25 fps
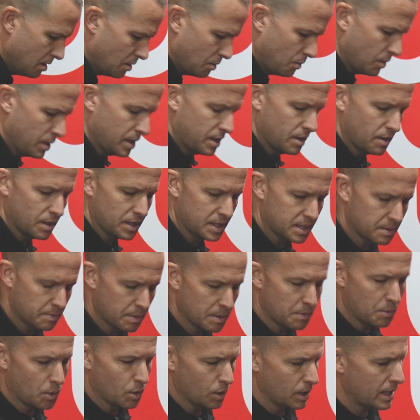whether it's a
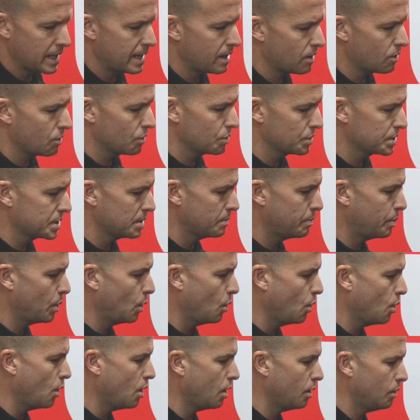bit more lateral
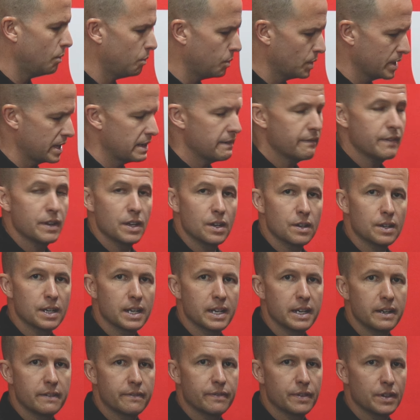support, whatever you
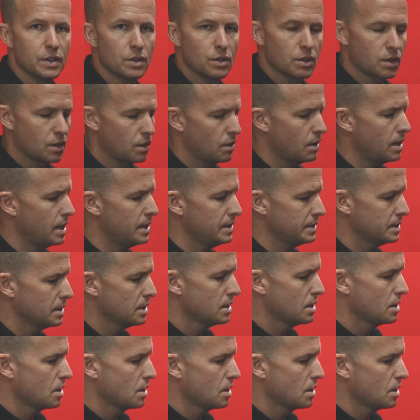need for your client,